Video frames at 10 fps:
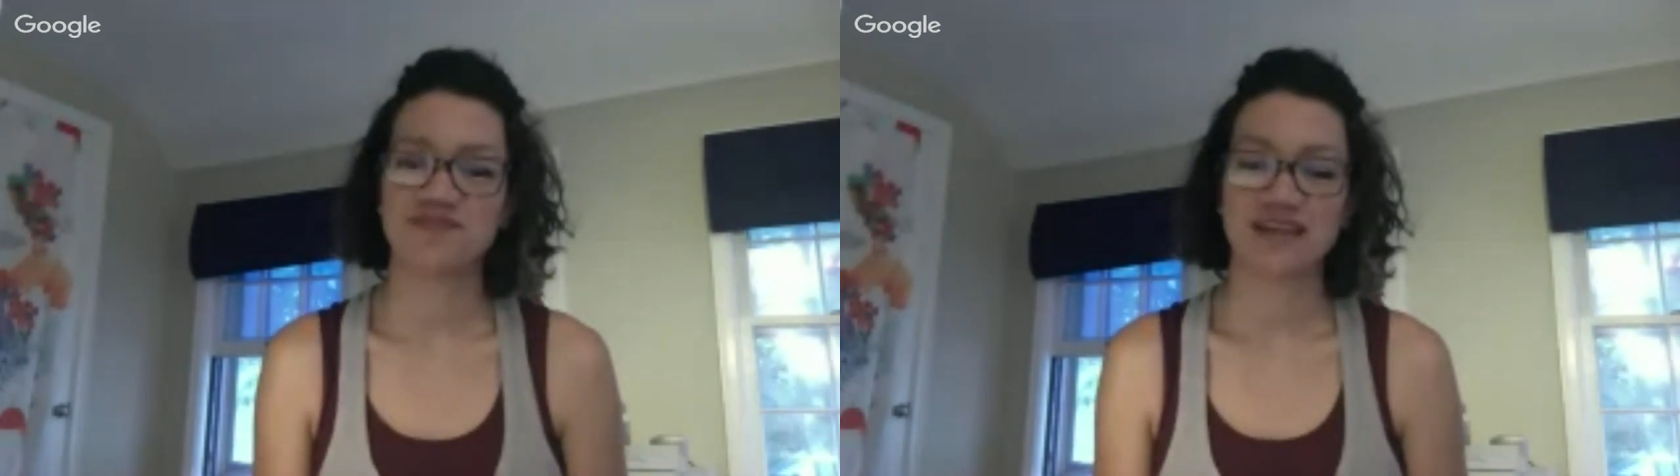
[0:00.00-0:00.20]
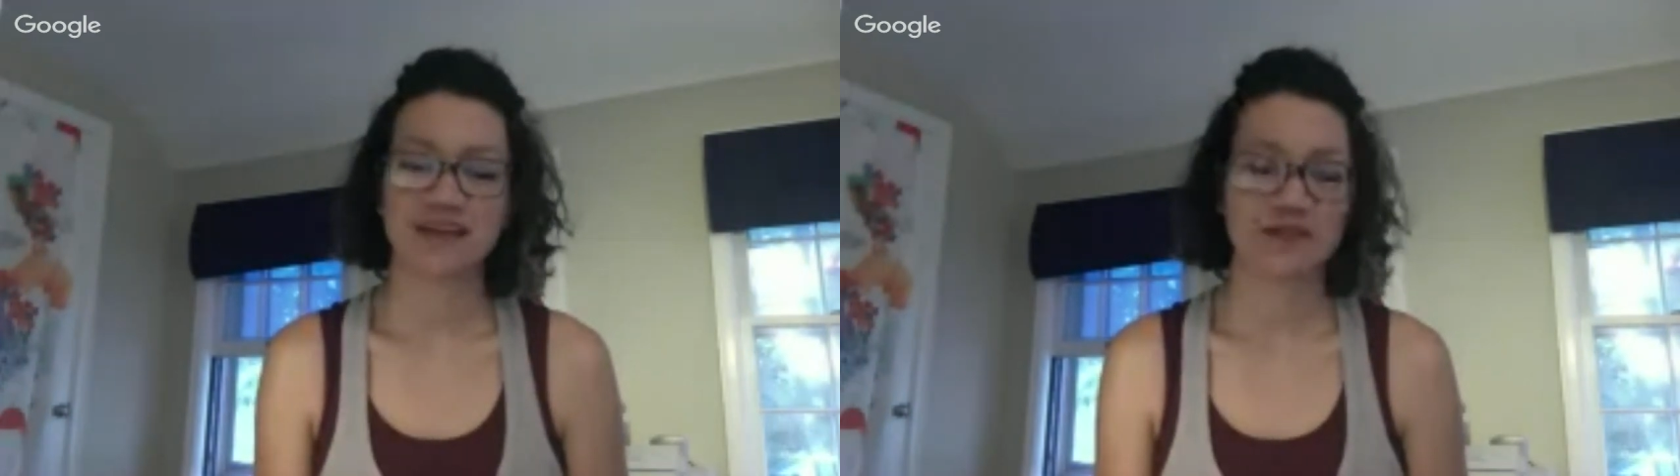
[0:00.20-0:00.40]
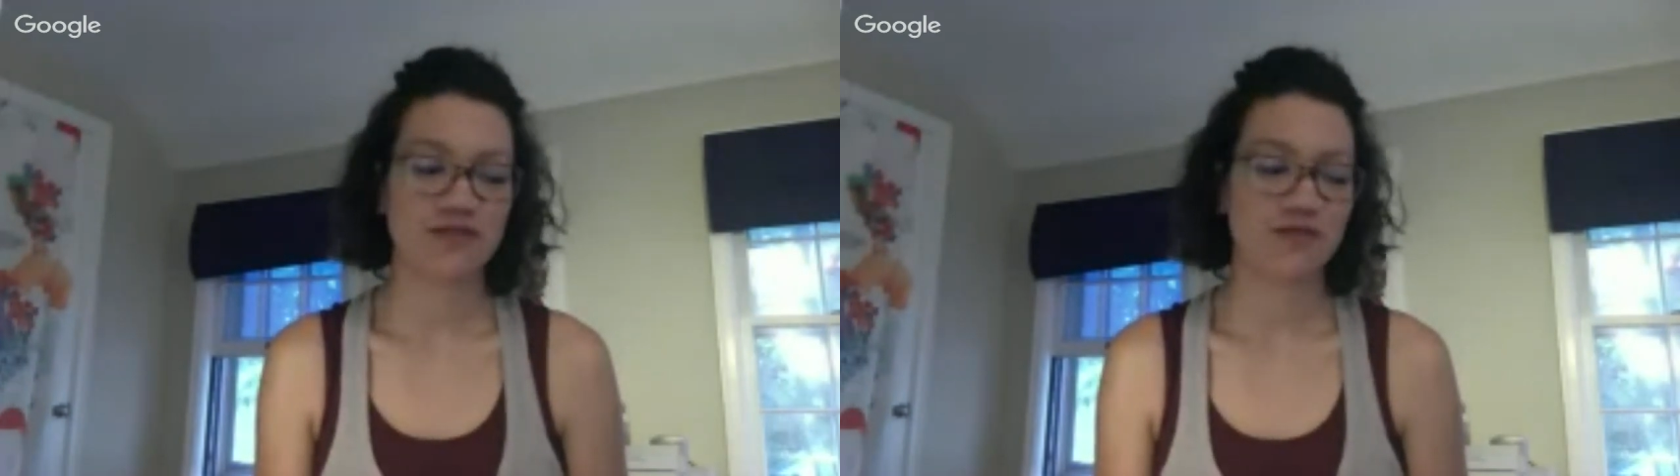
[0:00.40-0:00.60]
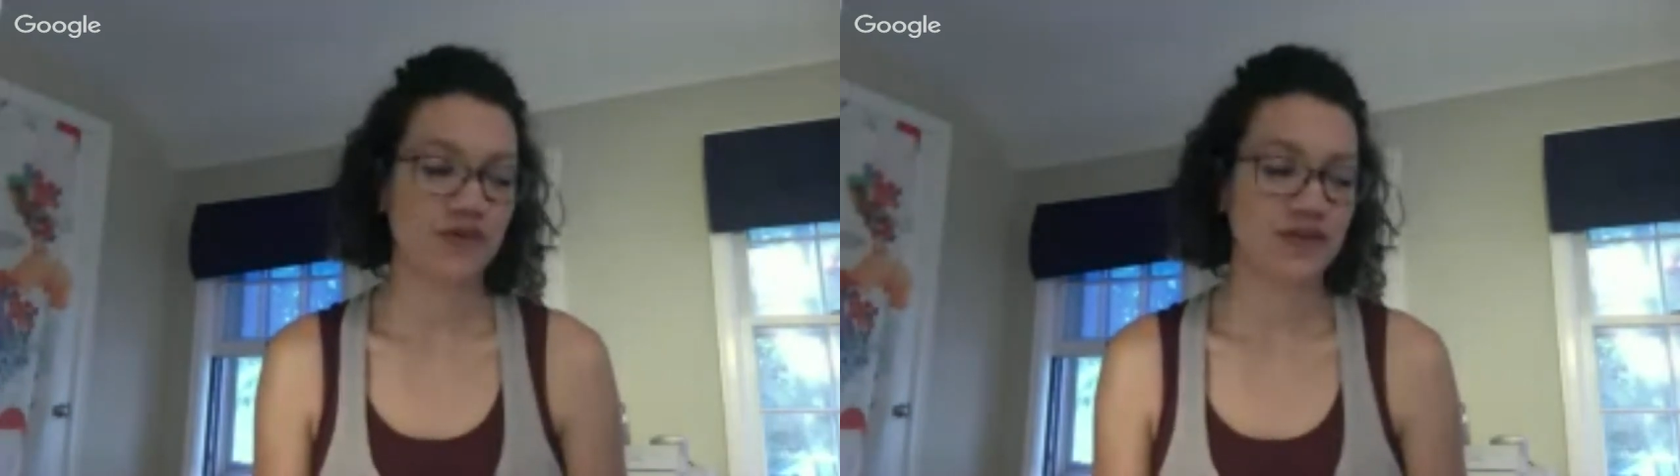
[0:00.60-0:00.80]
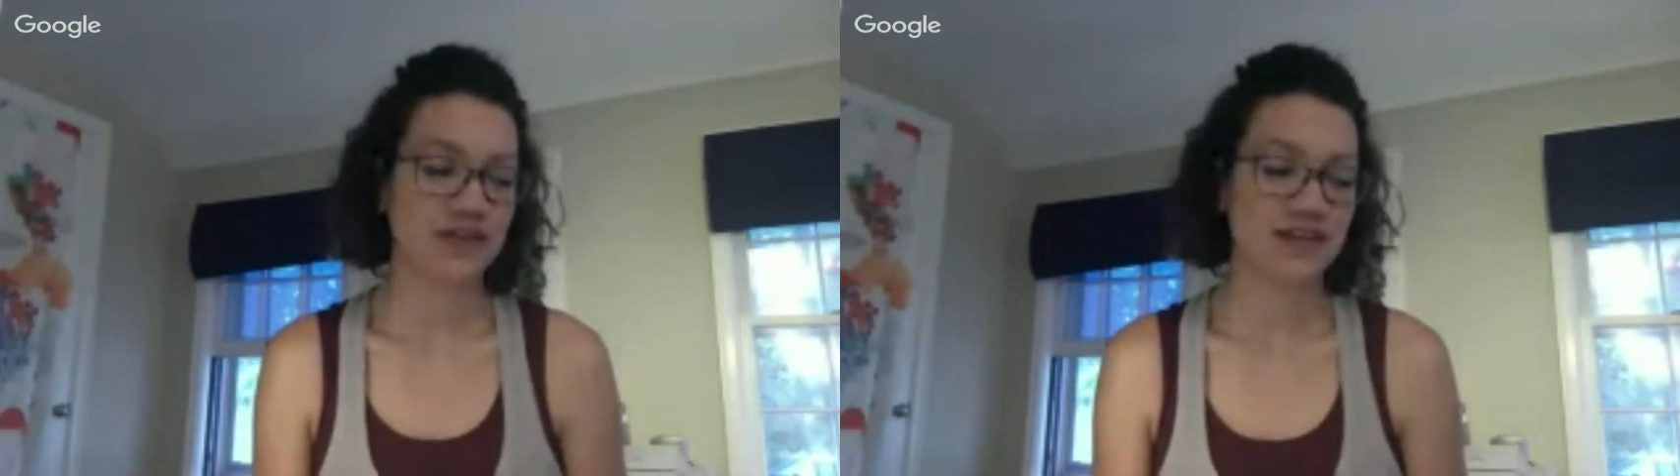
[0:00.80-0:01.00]
Looking
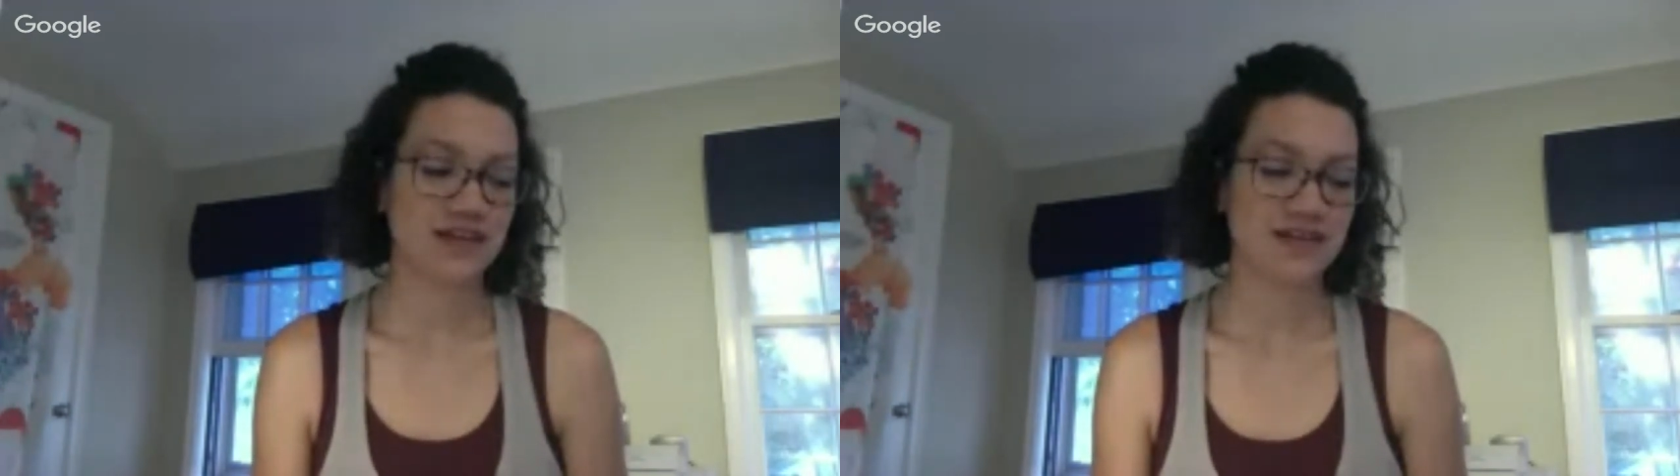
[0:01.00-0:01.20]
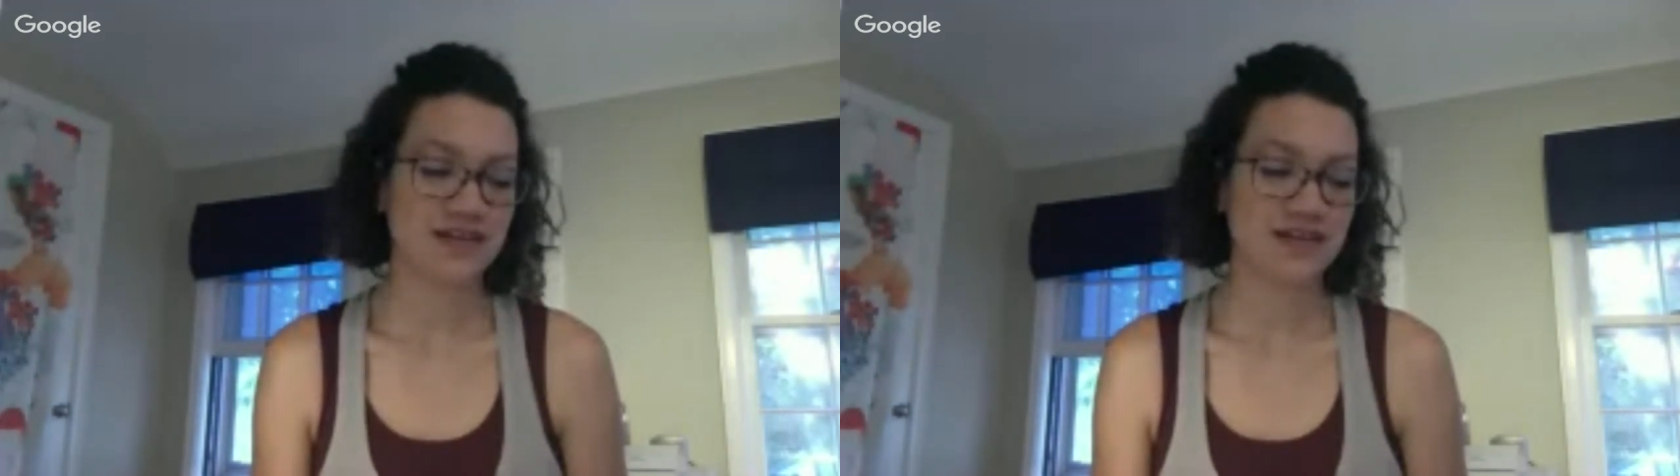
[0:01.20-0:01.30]
forward to the